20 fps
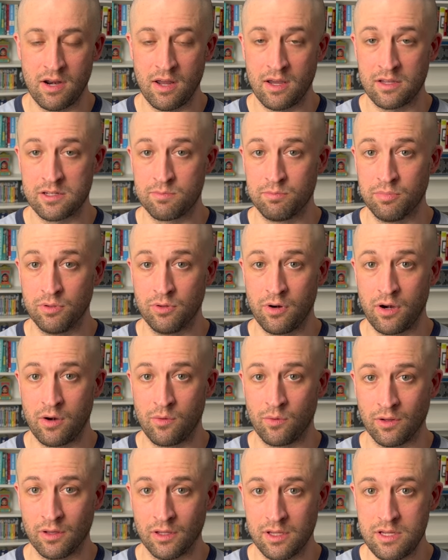nice Blu-ray
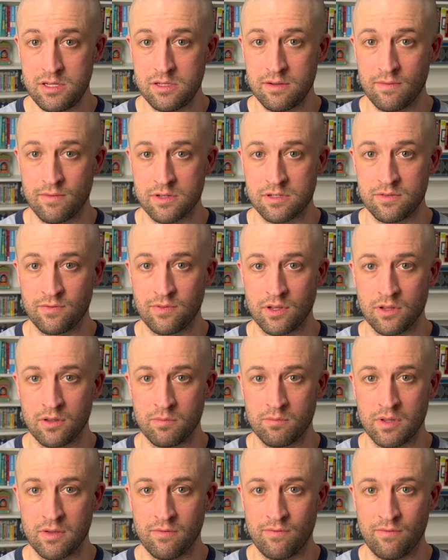release of this film